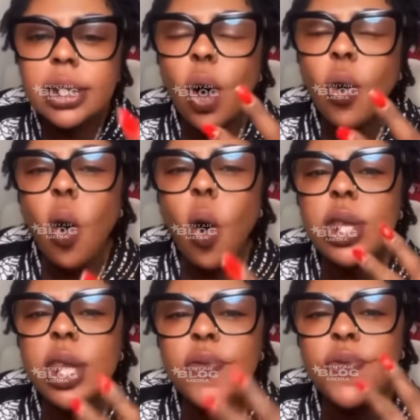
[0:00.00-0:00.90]
It's a
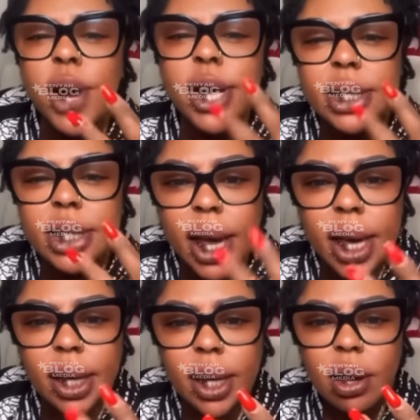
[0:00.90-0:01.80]
whole different
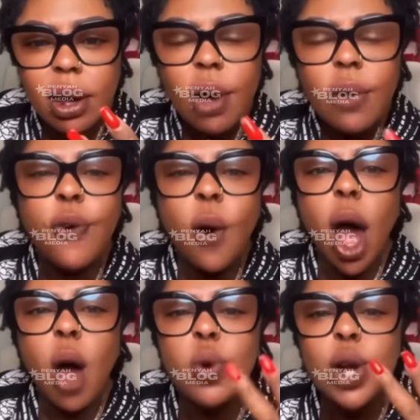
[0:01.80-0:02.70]
thing
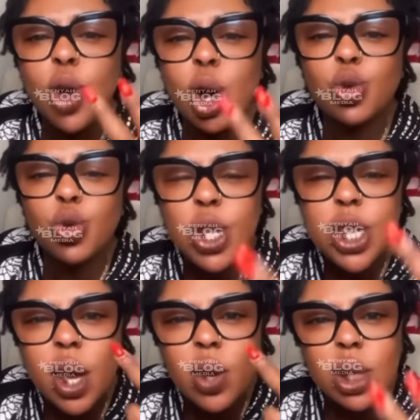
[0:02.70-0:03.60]
for a widow to
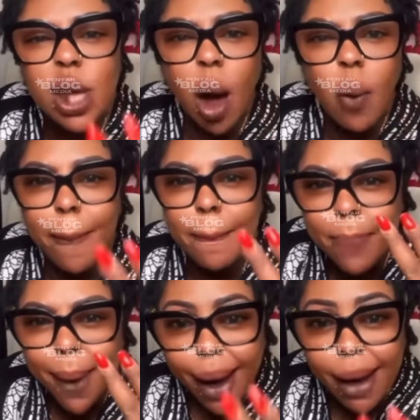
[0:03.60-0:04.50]
kneel down
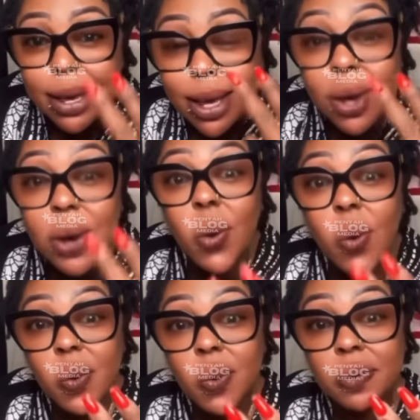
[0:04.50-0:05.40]
and beg
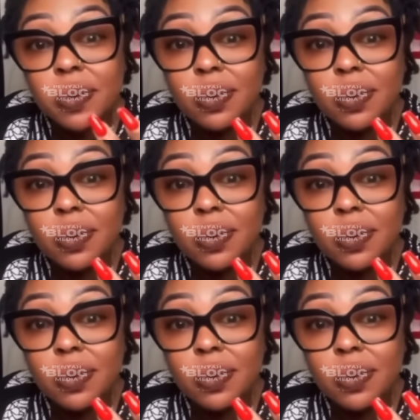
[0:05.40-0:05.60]
you.